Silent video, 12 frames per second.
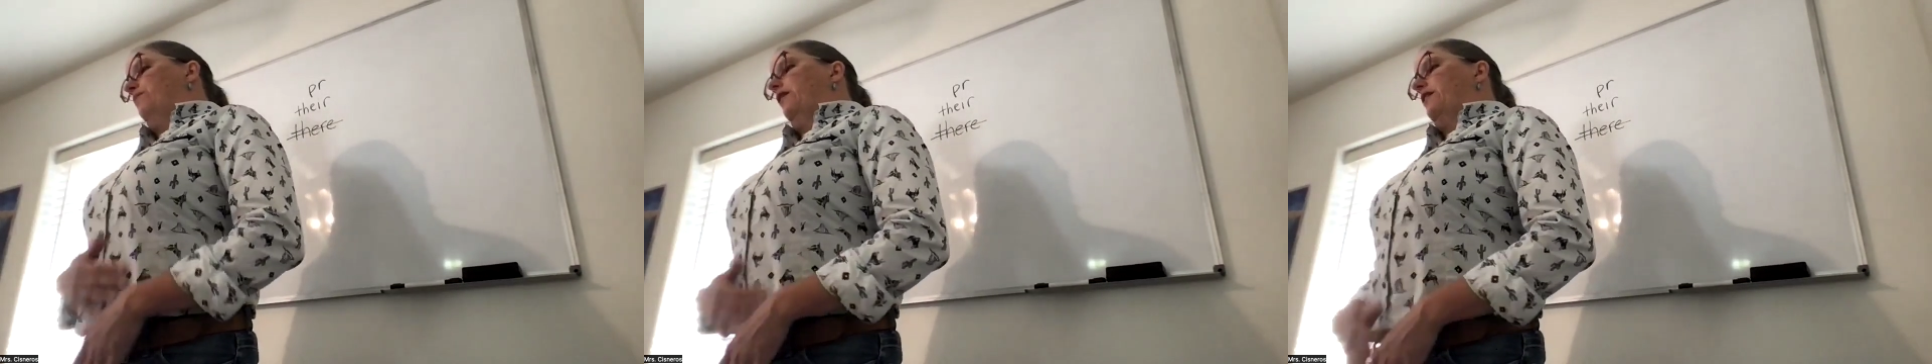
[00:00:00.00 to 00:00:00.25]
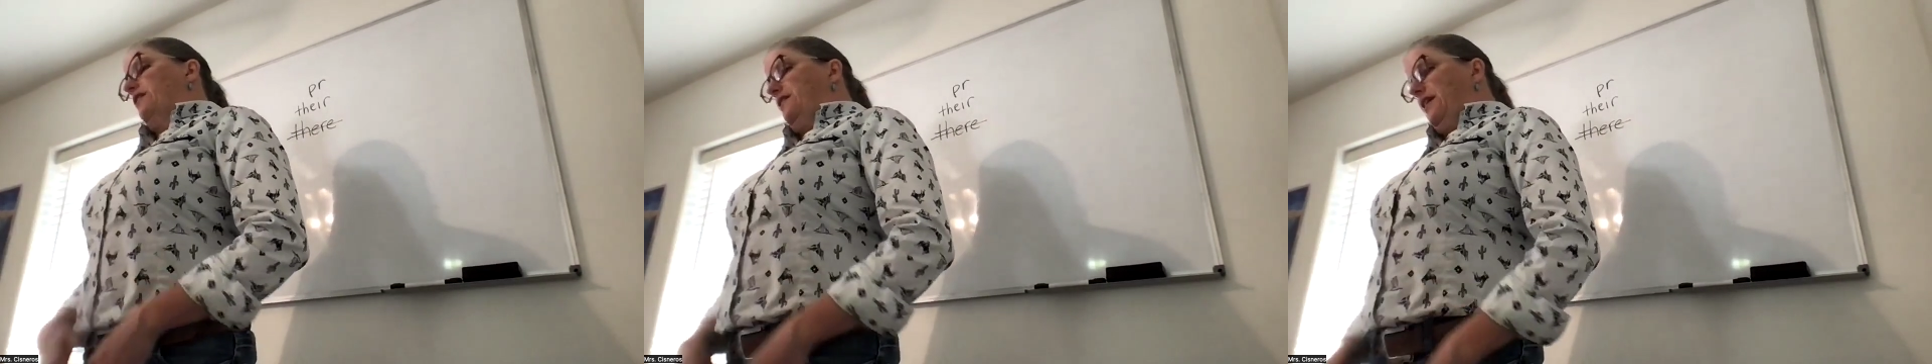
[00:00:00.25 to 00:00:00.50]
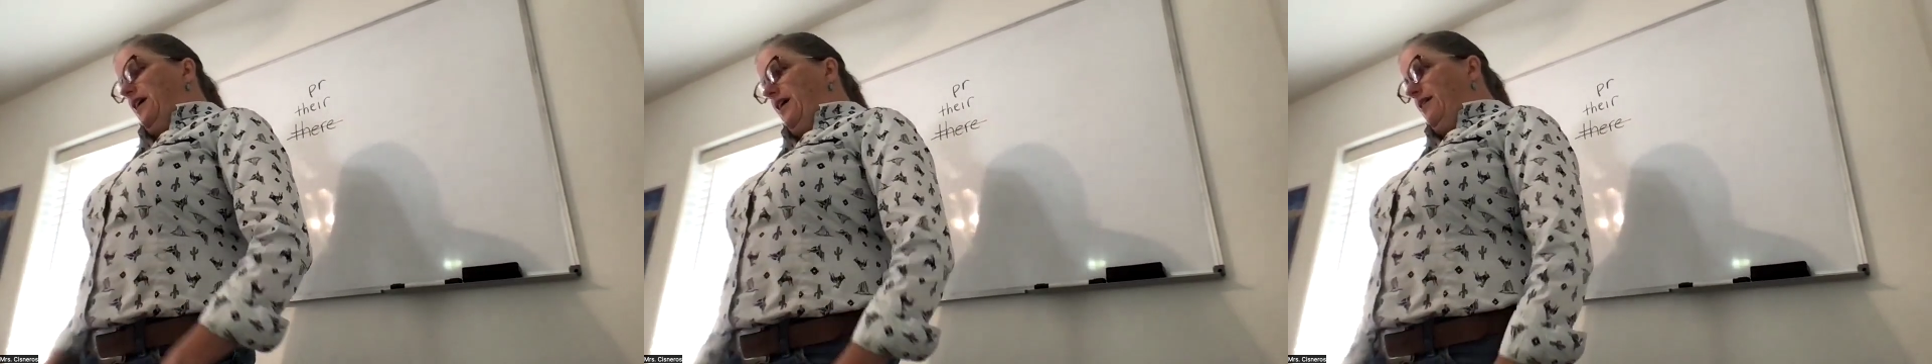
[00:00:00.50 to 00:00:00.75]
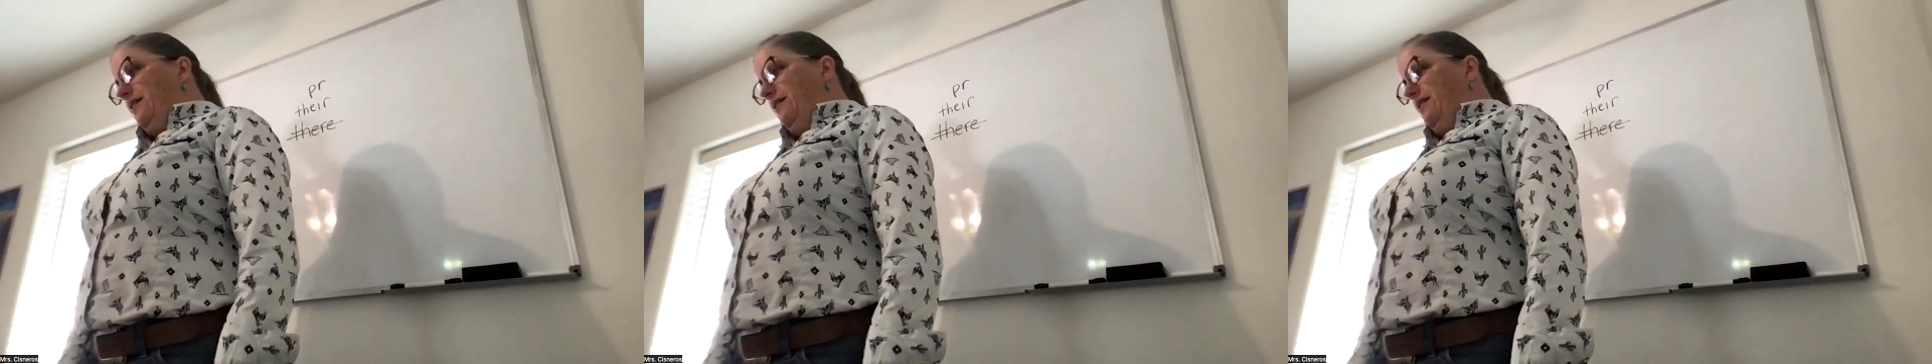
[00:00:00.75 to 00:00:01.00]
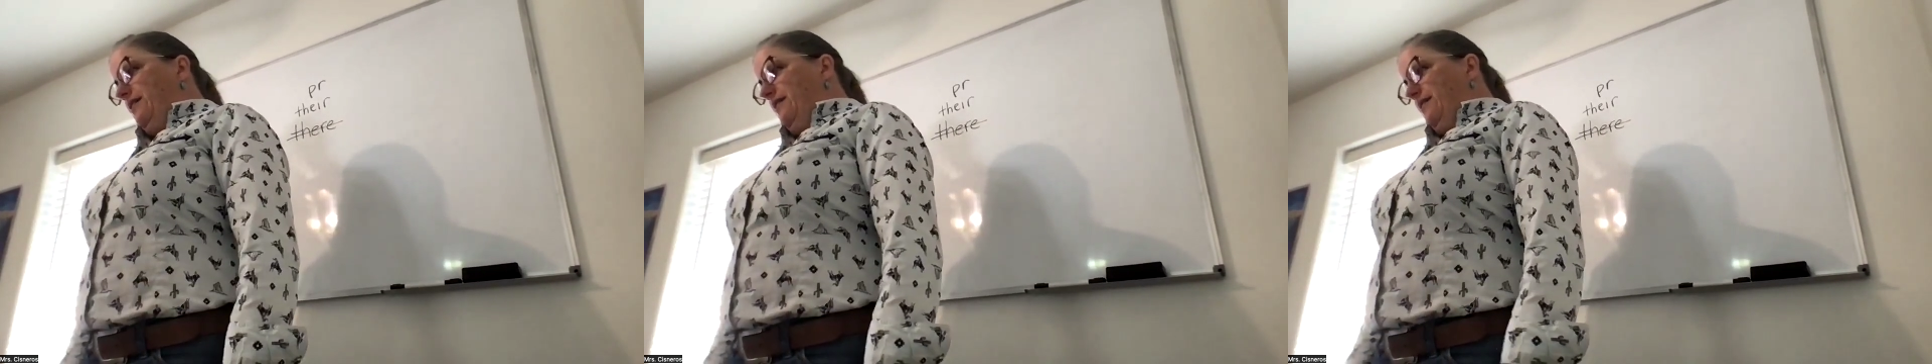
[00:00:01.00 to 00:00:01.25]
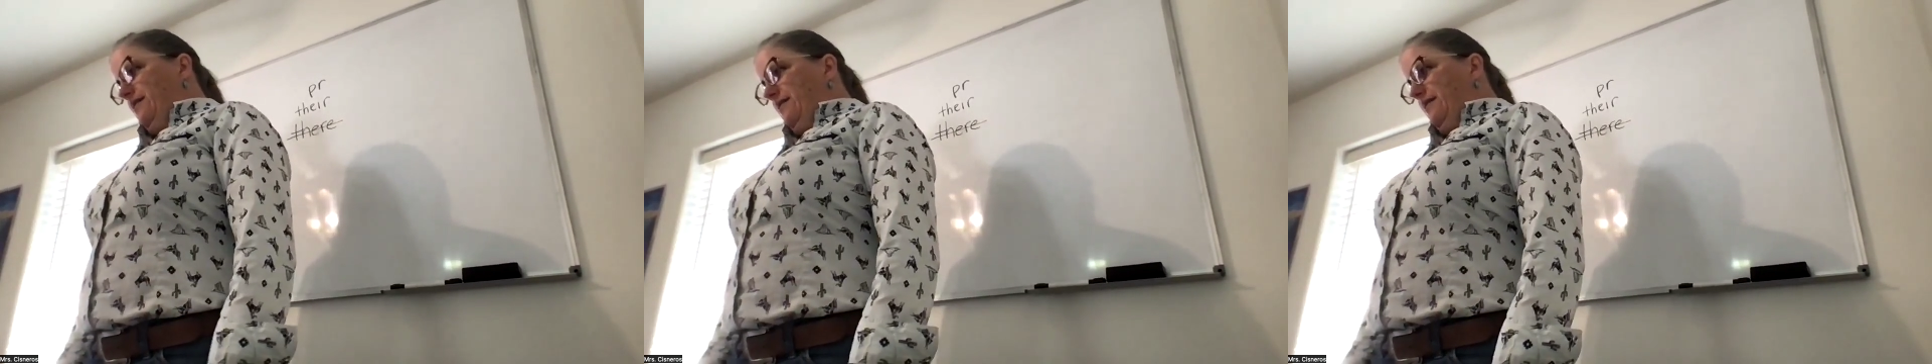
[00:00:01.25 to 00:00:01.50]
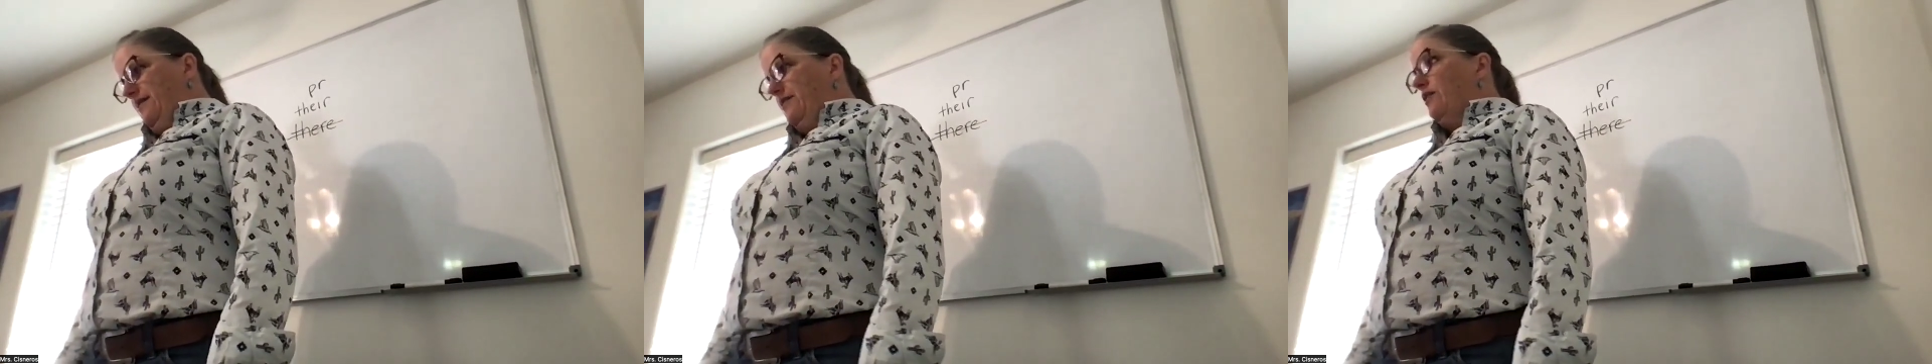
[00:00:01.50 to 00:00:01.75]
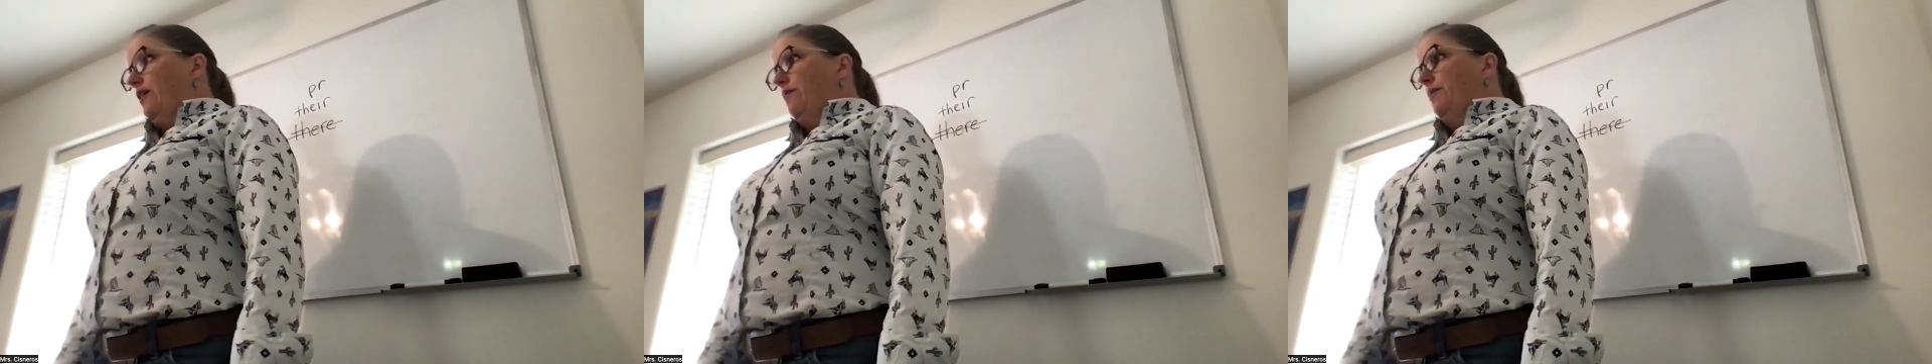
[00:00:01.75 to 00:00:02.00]
pocket today.
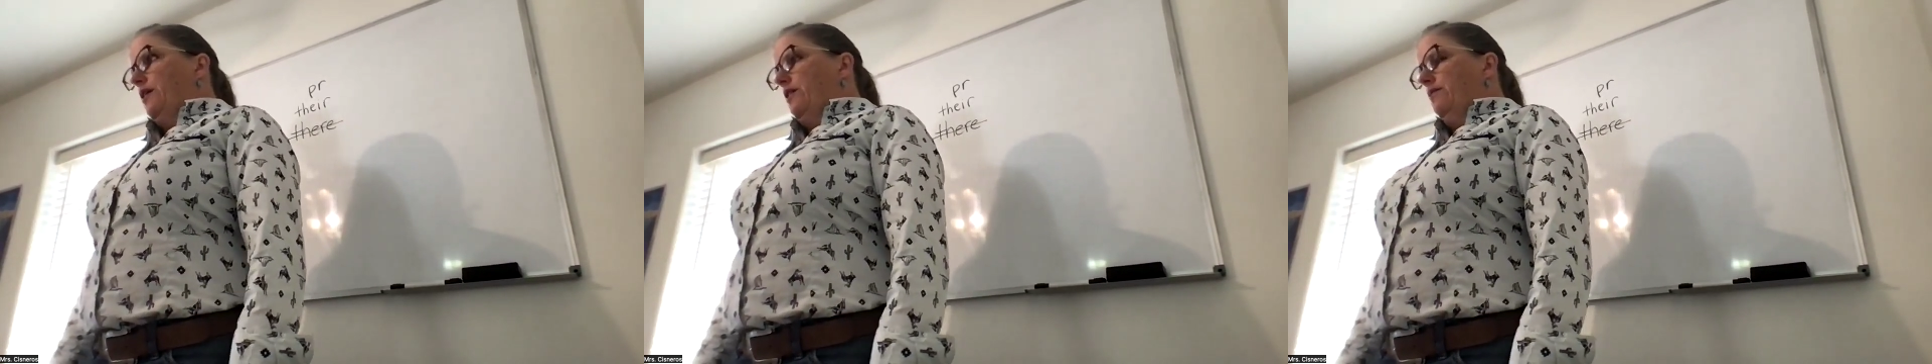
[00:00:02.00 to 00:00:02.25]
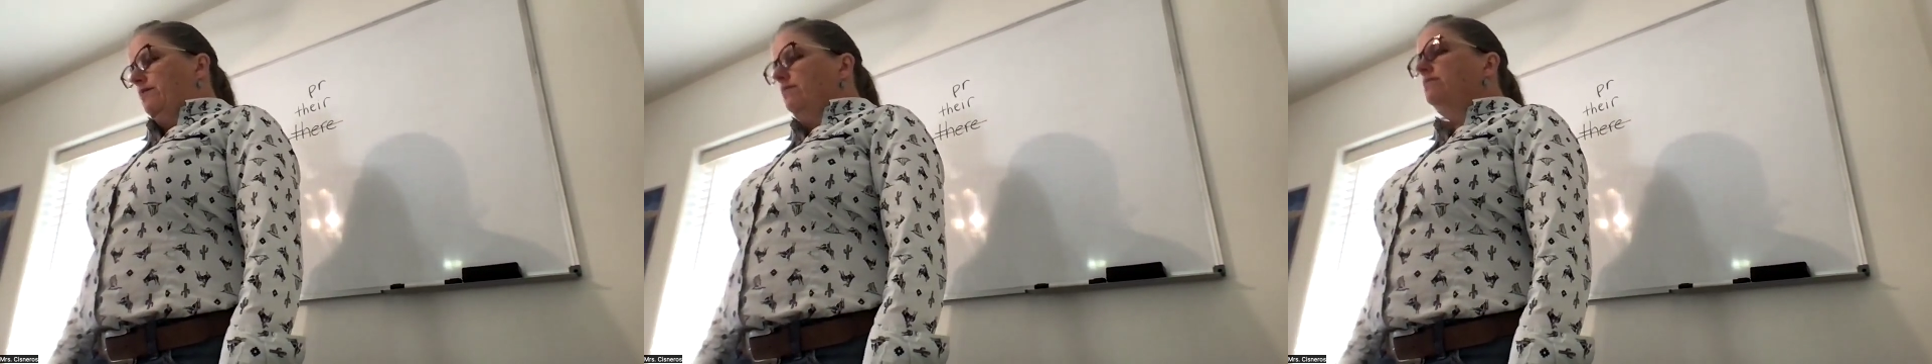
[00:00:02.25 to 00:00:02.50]
So that'll be good.